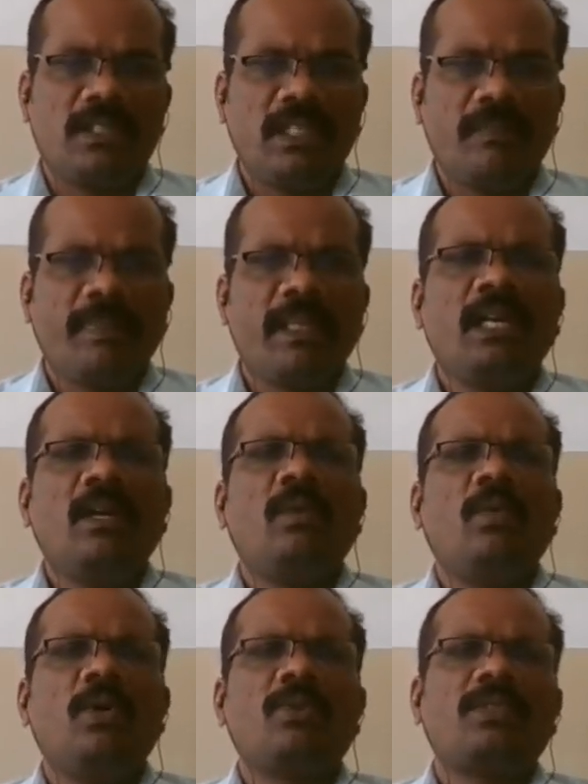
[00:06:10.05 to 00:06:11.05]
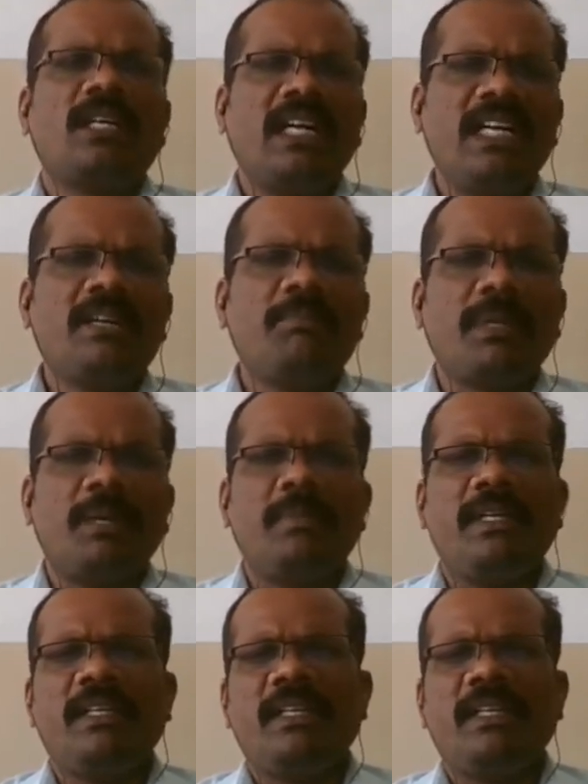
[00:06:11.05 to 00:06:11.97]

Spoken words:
right? What is unemployment?